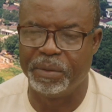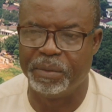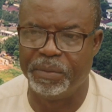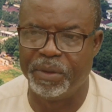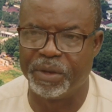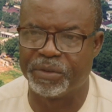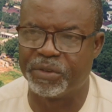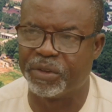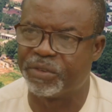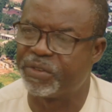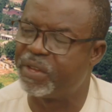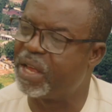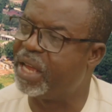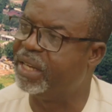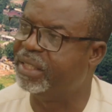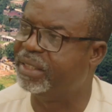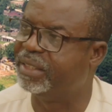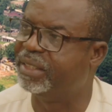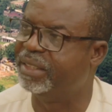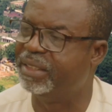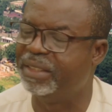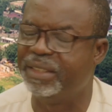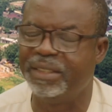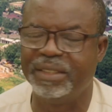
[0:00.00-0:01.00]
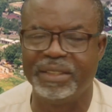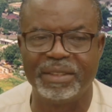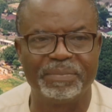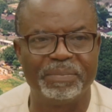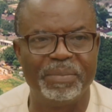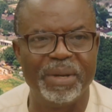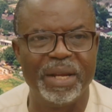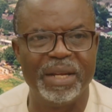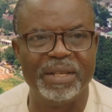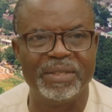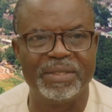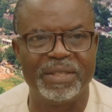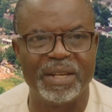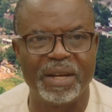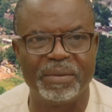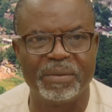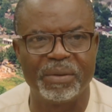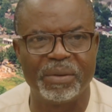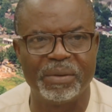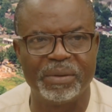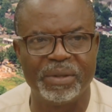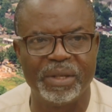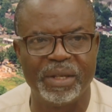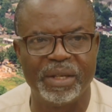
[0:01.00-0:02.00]
the society plays
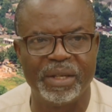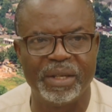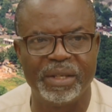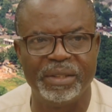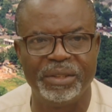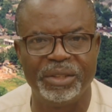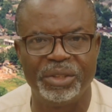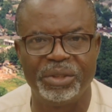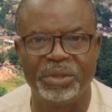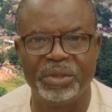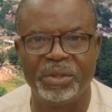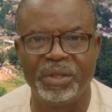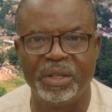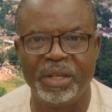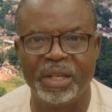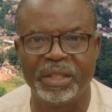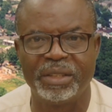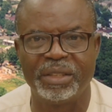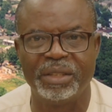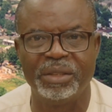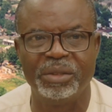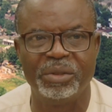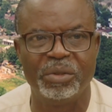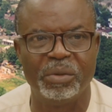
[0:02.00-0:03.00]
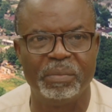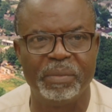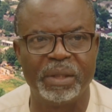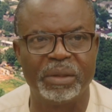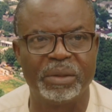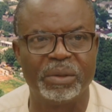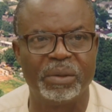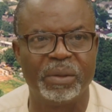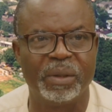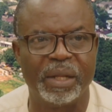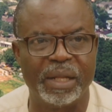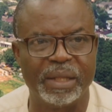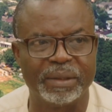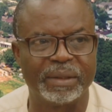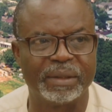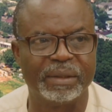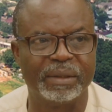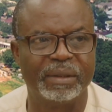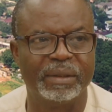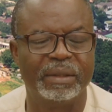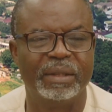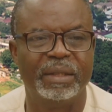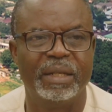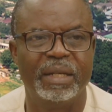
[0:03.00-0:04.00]
down on the issue relating to mental
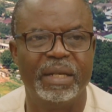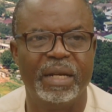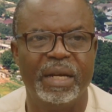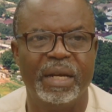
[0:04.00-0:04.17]
health